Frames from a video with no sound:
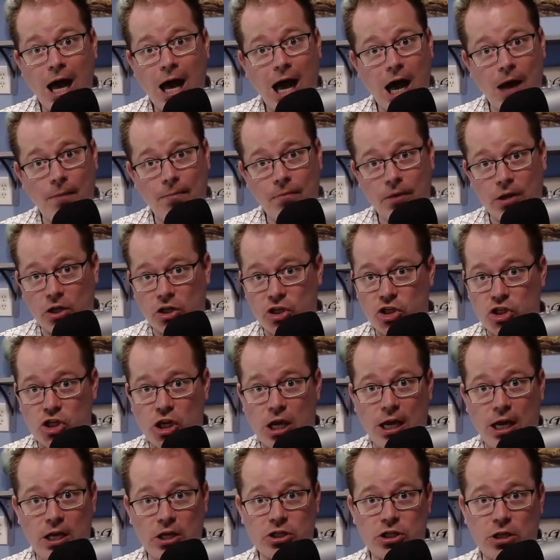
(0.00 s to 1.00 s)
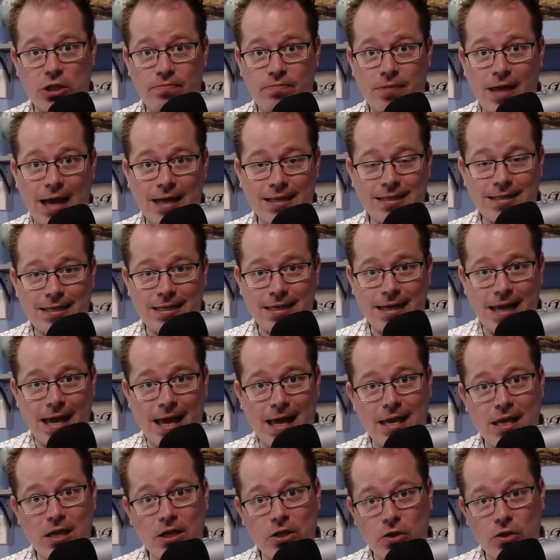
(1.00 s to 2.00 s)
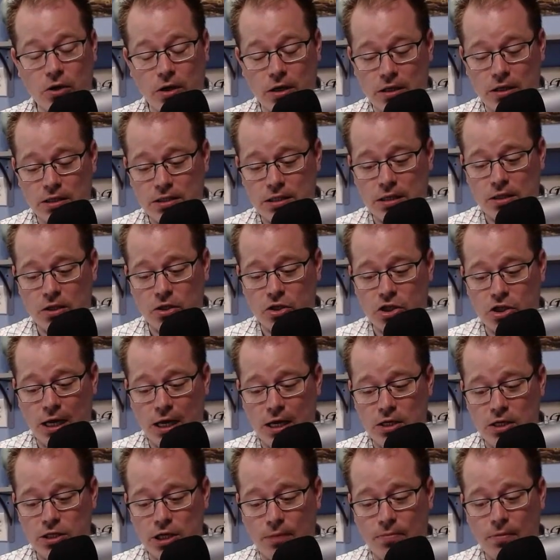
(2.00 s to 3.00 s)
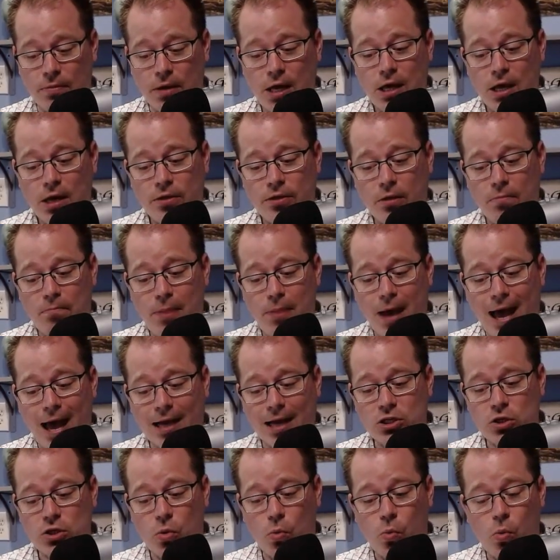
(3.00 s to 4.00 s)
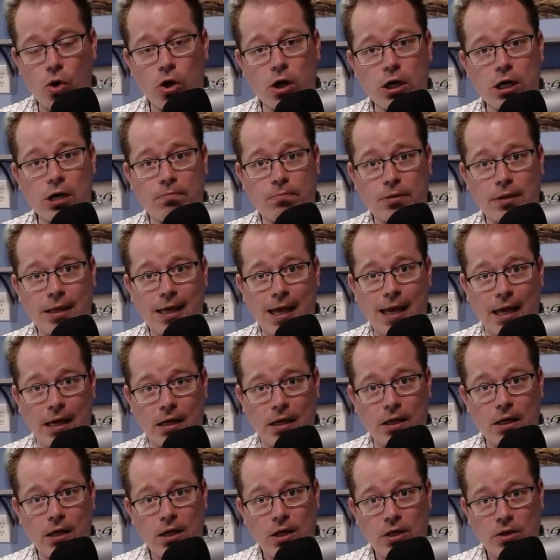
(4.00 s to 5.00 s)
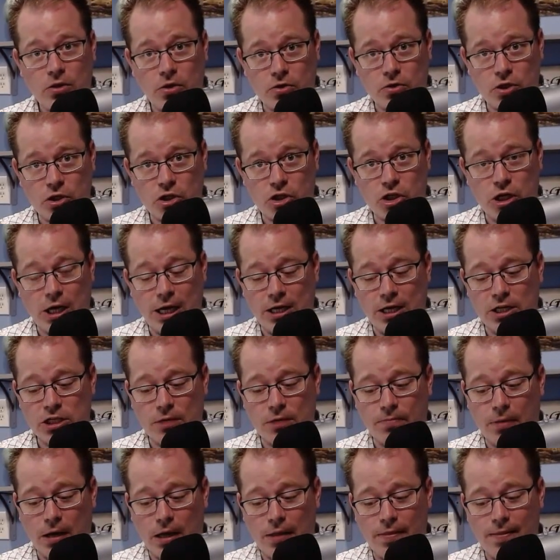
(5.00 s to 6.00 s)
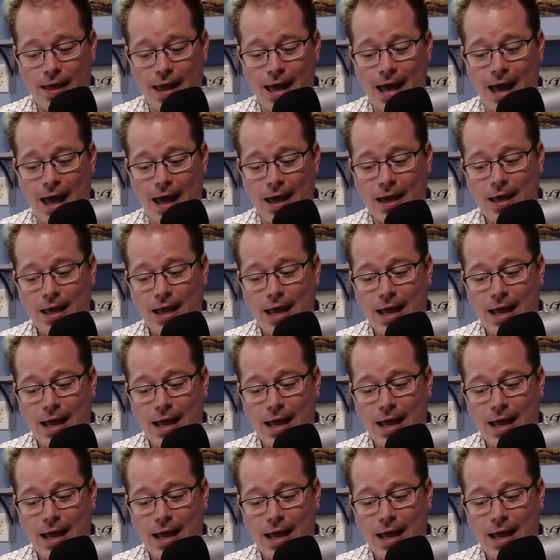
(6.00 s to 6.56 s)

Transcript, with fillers: I'm going to change up that today. You're going to see the change up. The back to work plan, there's a change up on that.